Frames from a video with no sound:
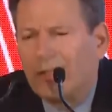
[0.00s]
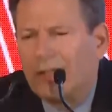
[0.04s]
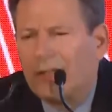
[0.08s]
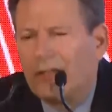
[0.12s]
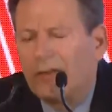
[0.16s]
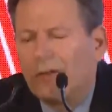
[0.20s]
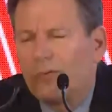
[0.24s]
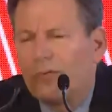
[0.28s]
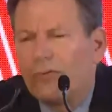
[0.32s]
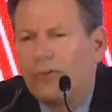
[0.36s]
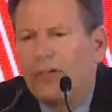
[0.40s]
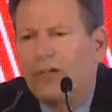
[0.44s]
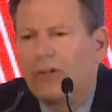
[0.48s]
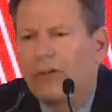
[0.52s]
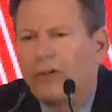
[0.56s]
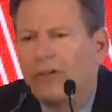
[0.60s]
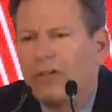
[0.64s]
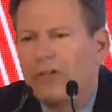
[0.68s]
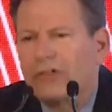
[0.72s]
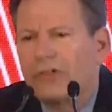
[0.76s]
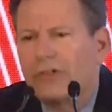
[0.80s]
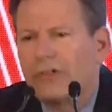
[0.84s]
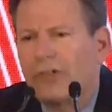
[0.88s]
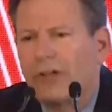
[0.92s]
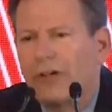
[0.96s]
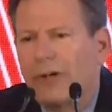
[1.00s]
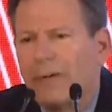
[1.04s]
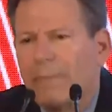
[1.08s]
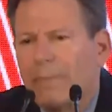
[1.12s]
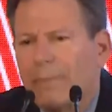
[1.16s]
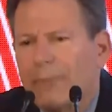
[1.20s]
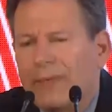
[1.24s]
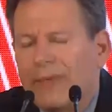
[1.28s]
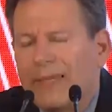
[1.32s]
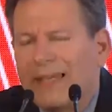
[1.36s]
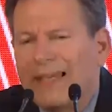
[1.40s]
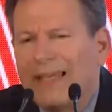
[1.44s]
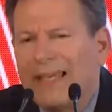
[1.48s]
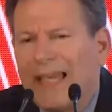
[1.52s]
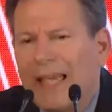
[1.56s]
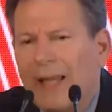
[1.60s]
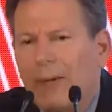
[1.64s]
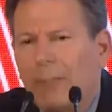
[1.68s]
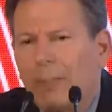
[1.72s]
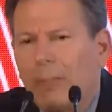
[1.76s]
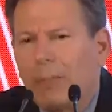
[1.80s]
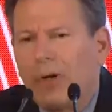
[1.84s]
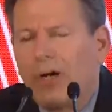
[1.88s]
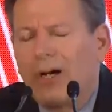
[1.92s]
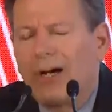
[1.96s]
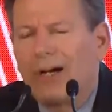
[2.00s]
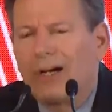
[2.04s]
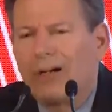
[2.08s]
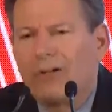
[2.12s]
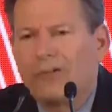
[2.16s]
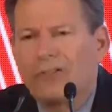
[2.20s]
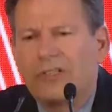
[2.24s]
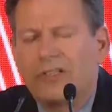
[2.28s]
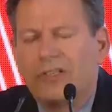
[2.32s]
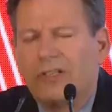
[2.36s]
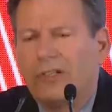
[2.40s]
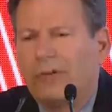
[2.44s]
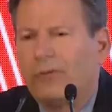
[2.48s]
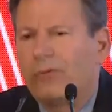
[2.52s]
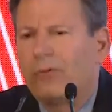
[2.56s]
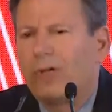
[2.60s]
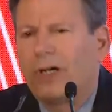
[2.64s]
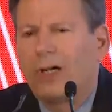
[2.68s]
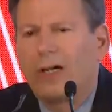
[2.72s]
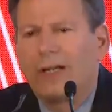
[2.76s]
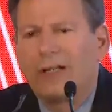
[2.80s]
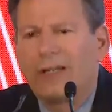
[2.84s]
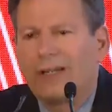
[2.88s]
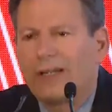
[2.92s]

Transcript: the various um, empires in Iran,